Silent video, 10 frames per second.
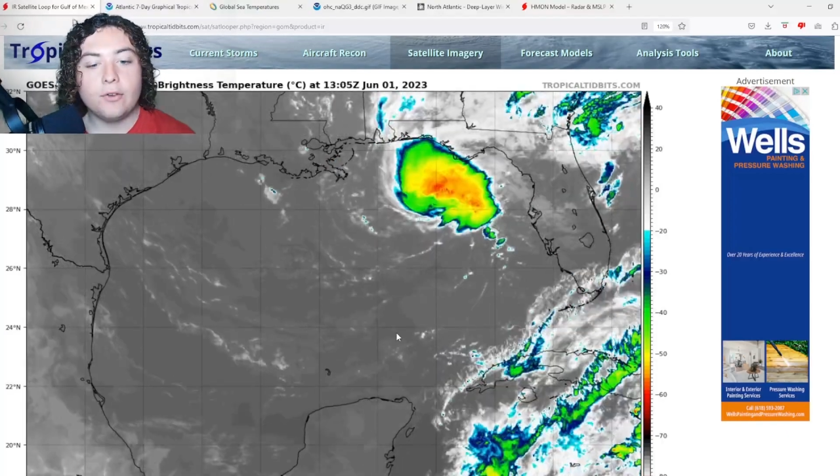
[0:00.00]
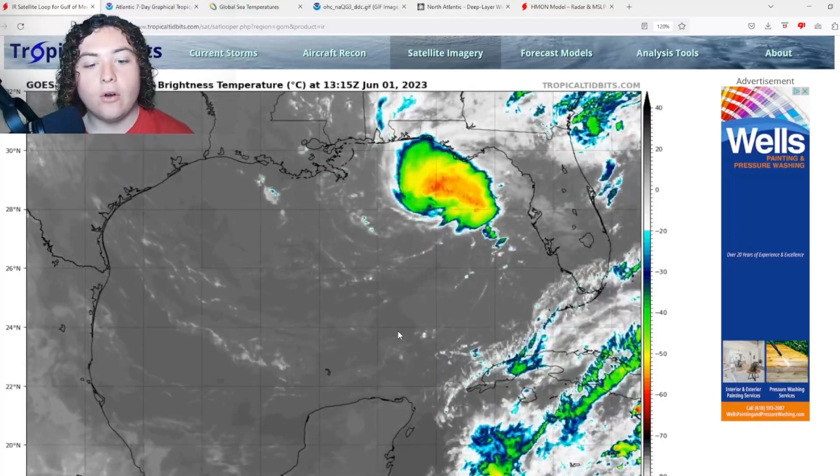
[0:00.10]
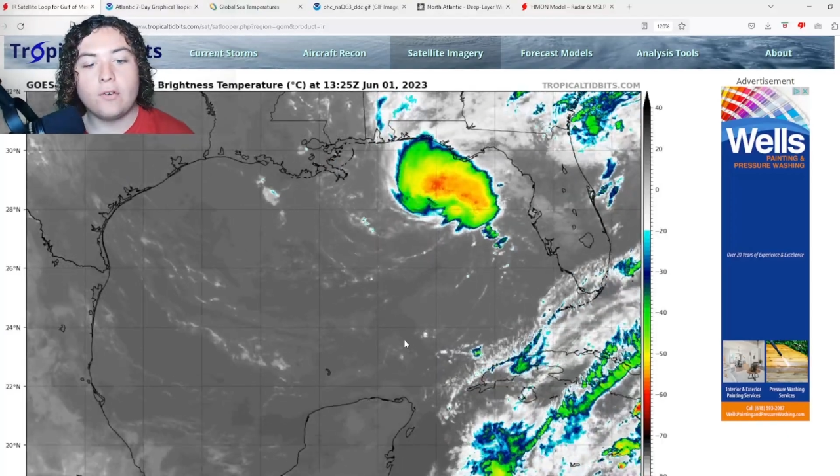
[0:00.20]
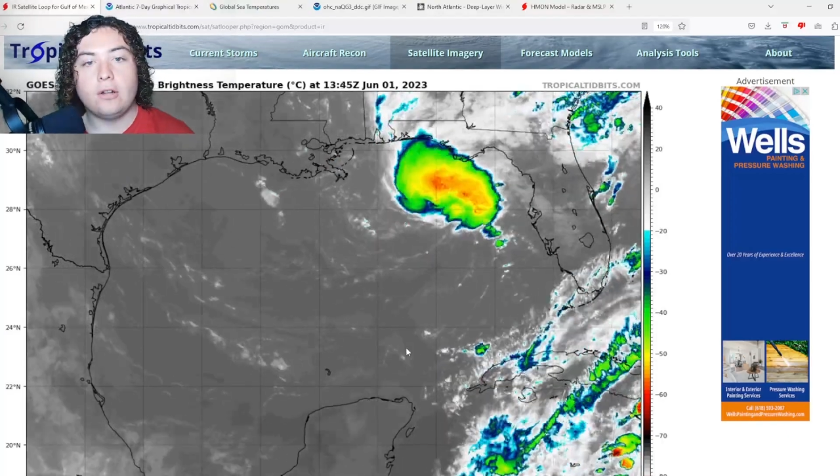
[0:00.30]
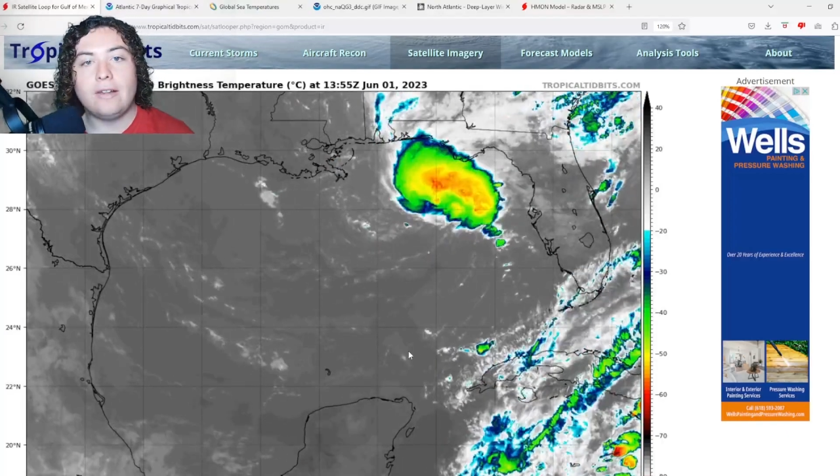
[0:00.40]

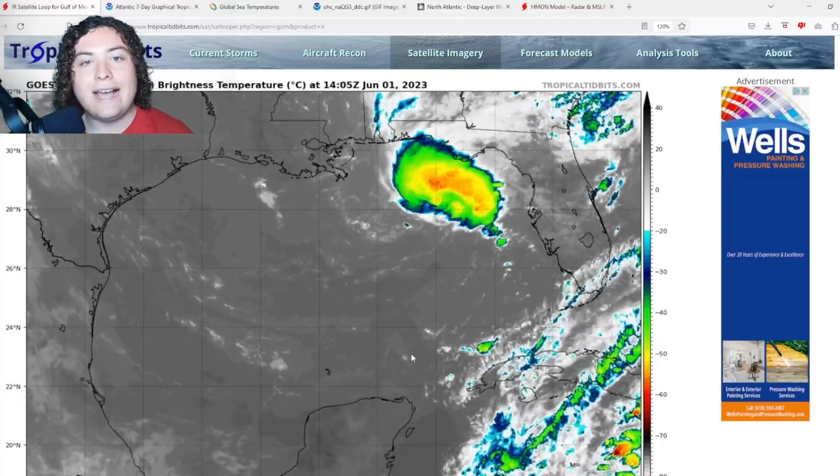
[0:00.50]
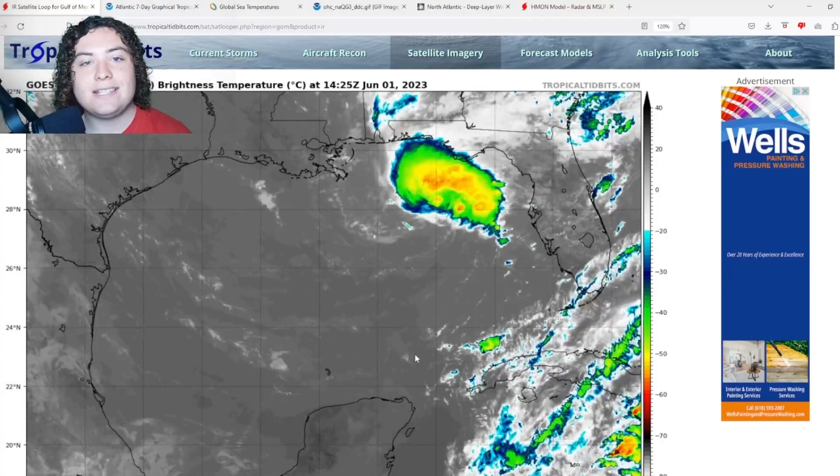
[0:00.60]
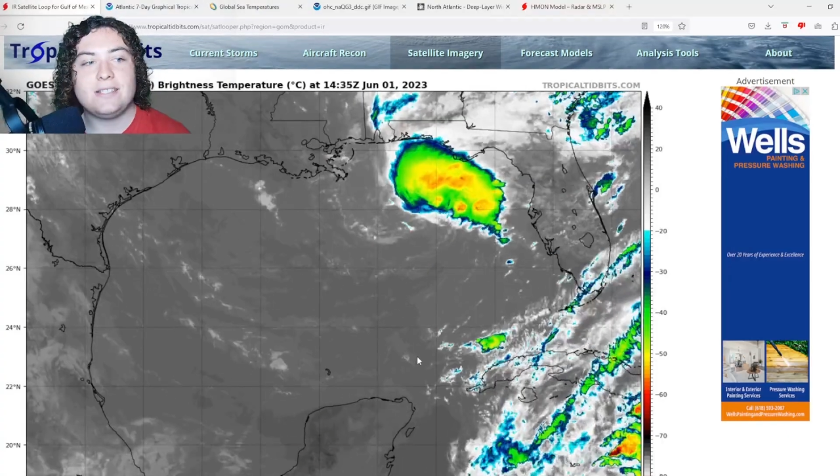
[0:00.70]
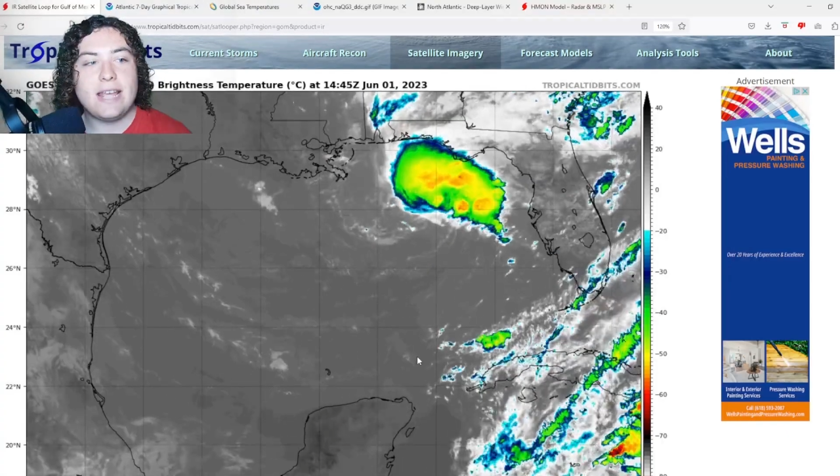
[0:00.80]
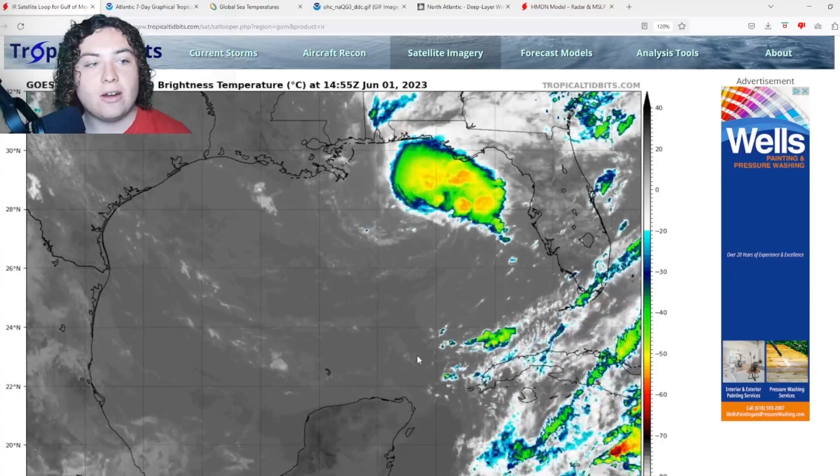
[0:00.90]
Over the
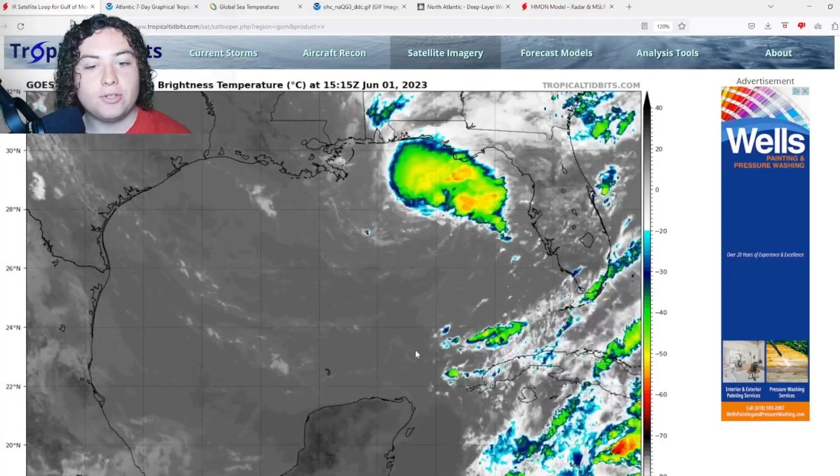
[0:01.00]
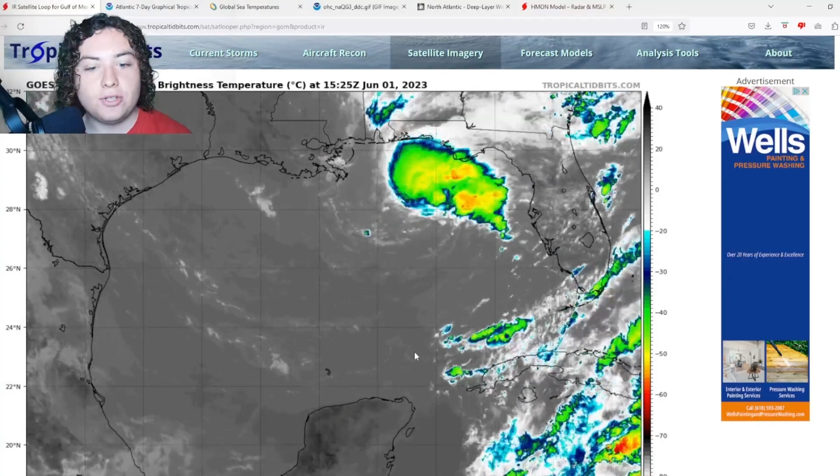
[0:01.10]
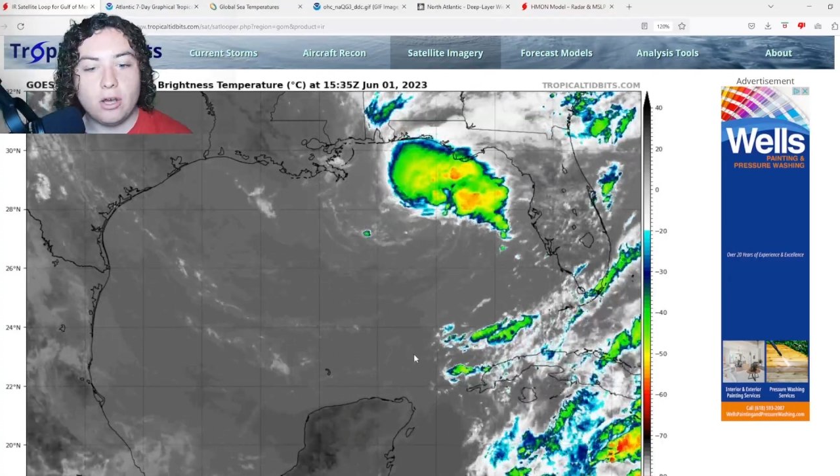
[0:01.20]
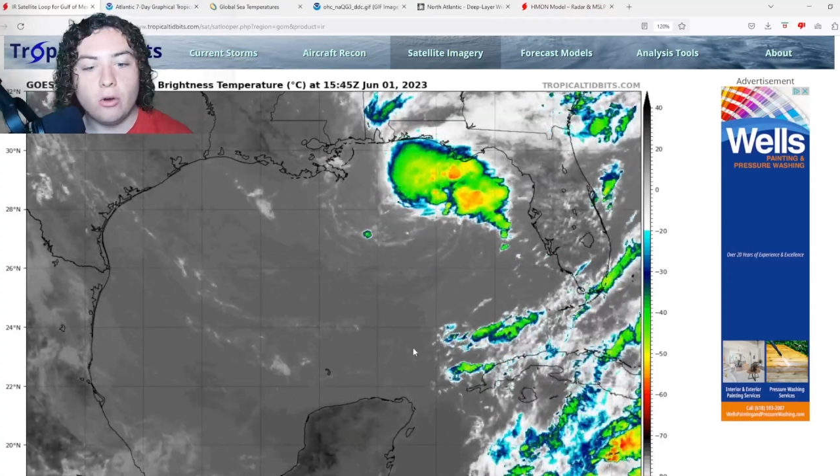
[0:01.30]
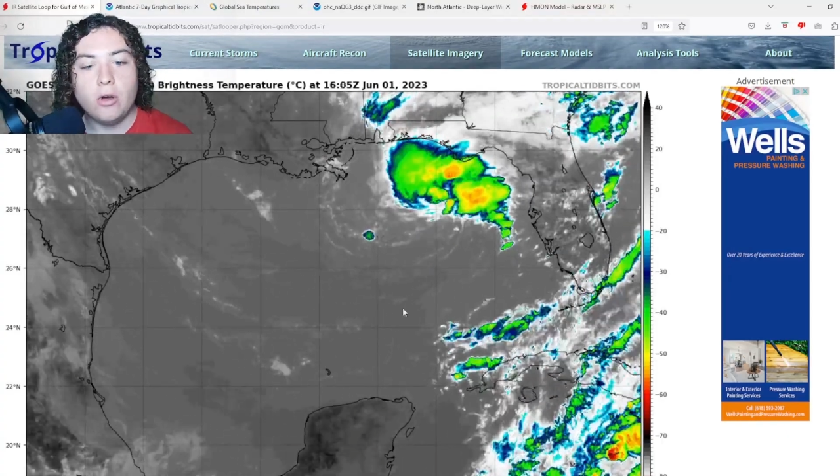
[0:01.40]
last day or
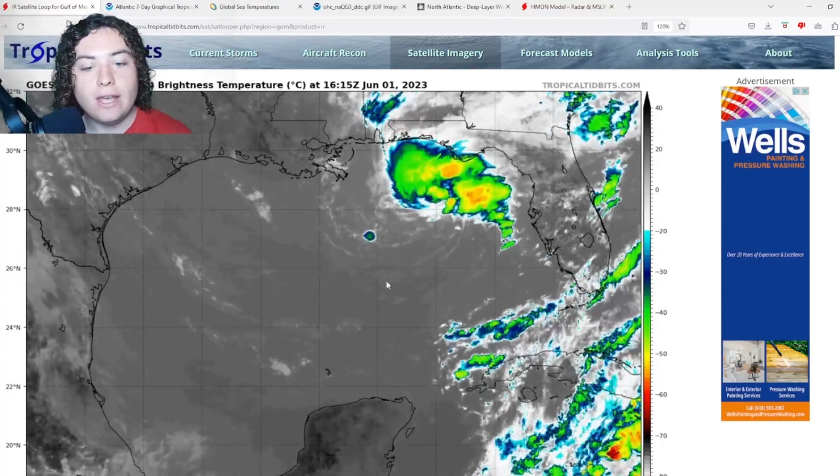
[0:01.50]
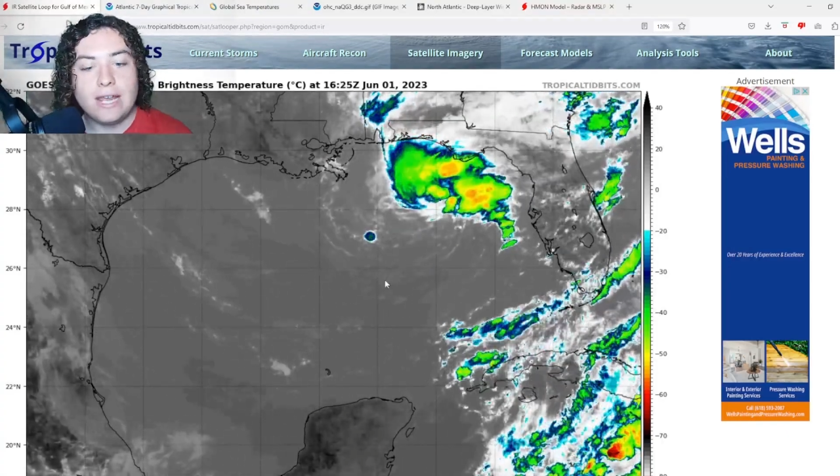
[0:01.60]
so,